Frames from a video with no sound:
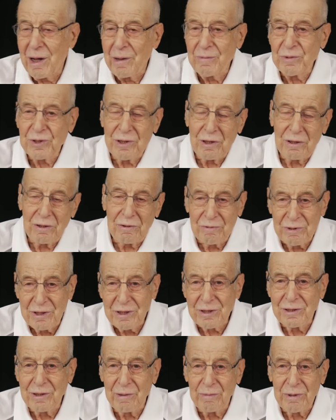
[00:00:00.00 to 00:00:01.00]
I'm still
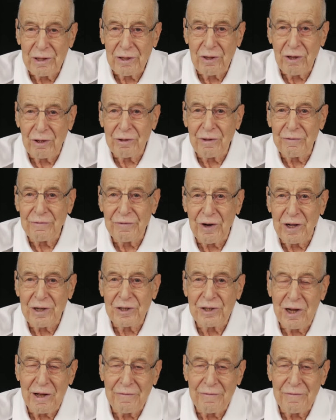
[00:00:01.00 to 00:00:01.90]
reasonably good in French.